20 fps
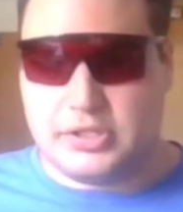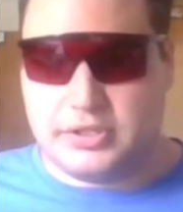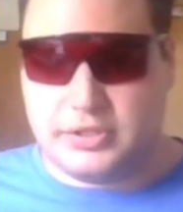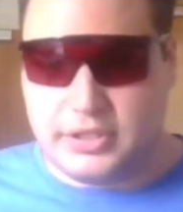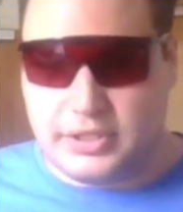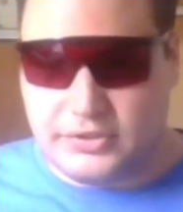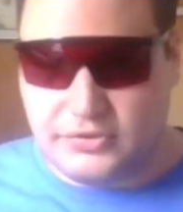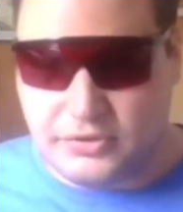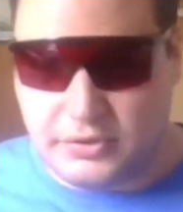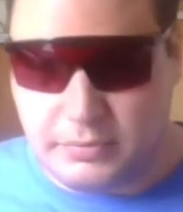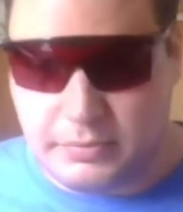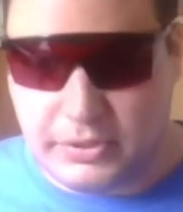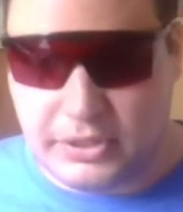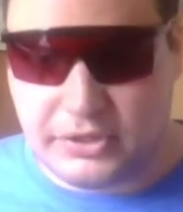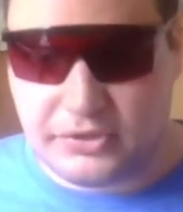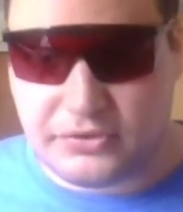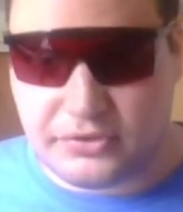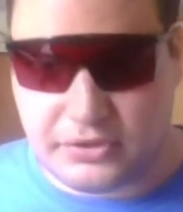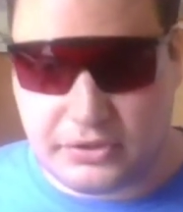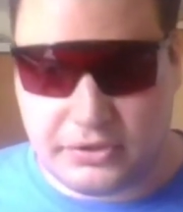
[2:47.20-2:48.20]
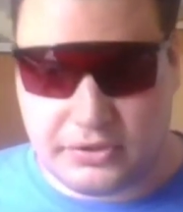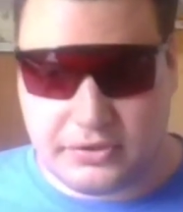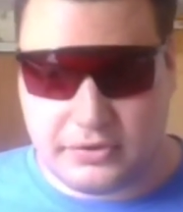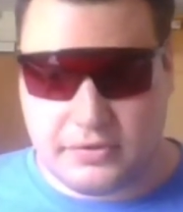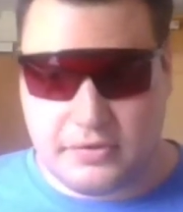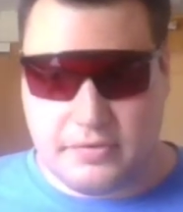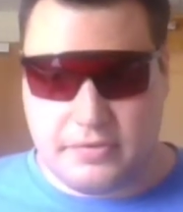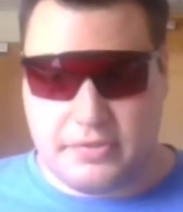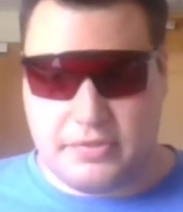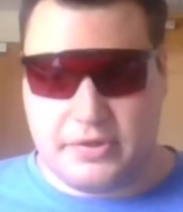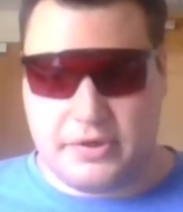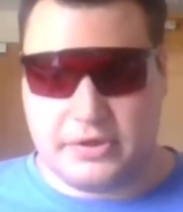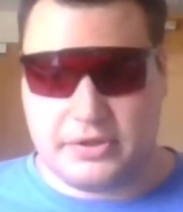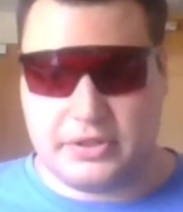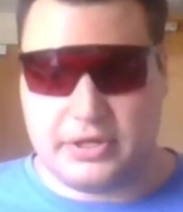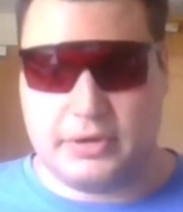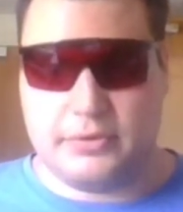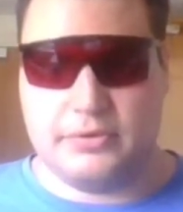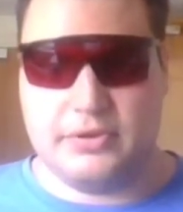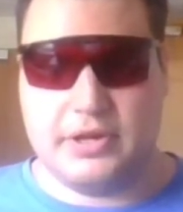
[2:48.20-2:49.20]
that's an amazing thing.
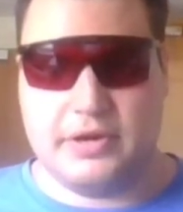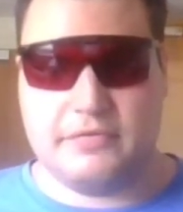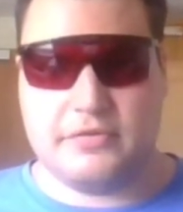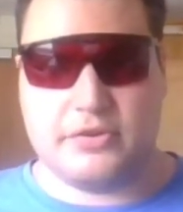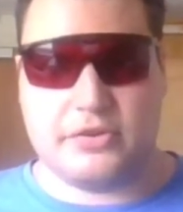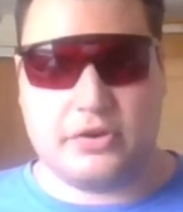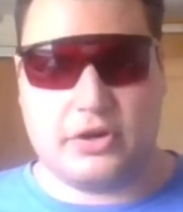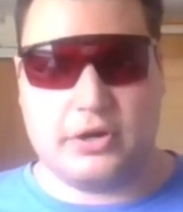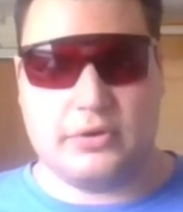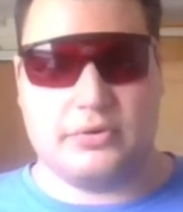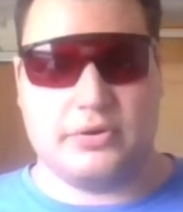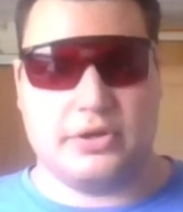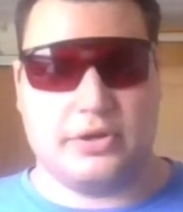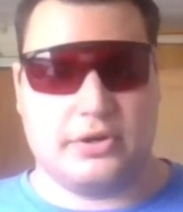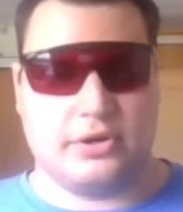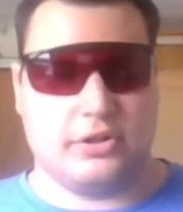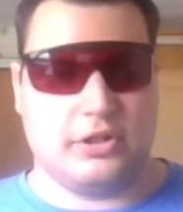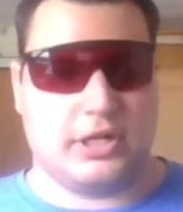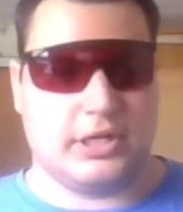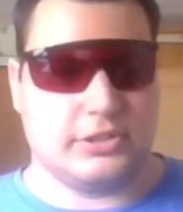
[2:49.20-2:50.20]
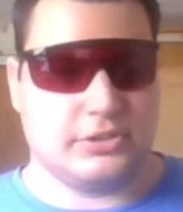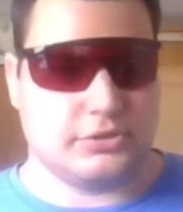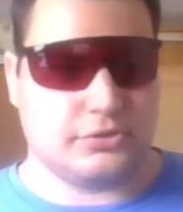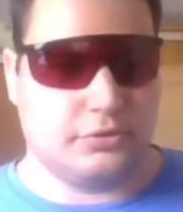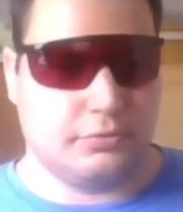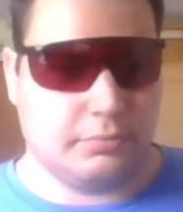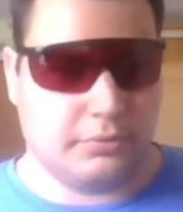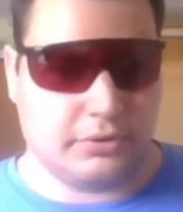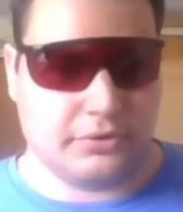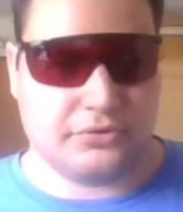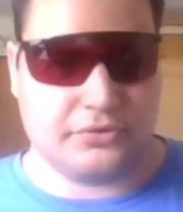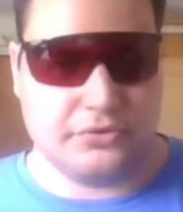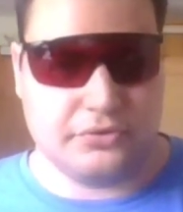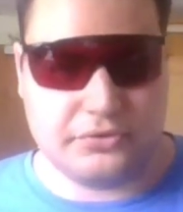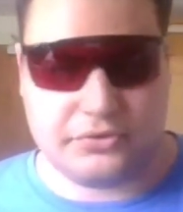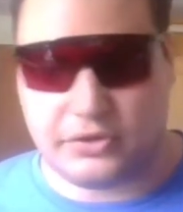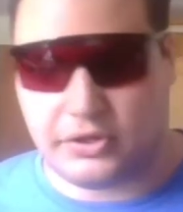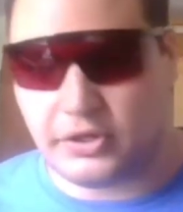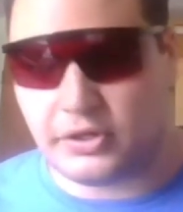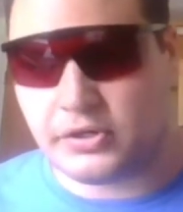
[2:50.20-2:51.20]
I would never thought I would hear a logical person
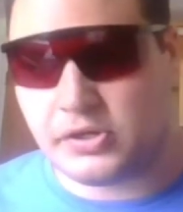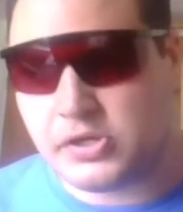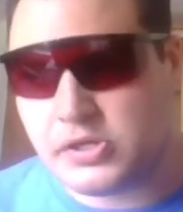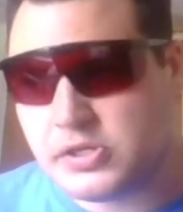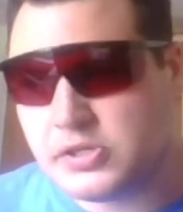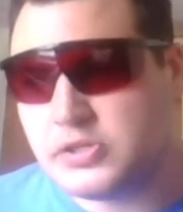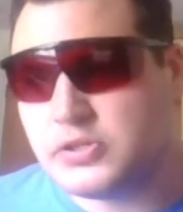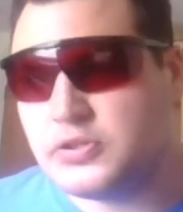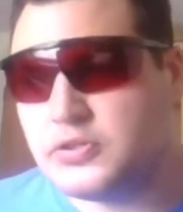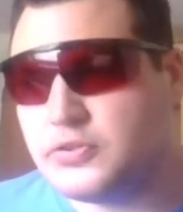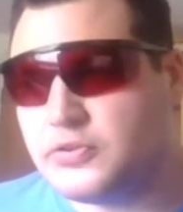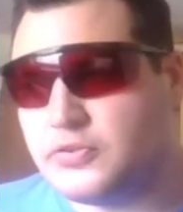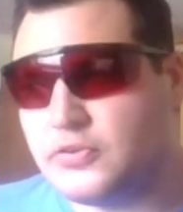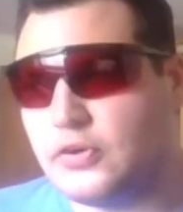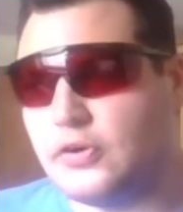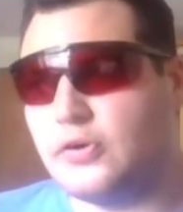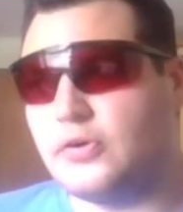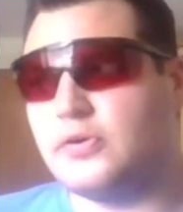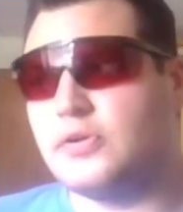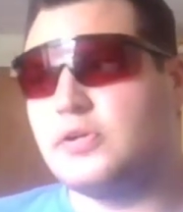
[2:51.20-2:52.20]
say. So,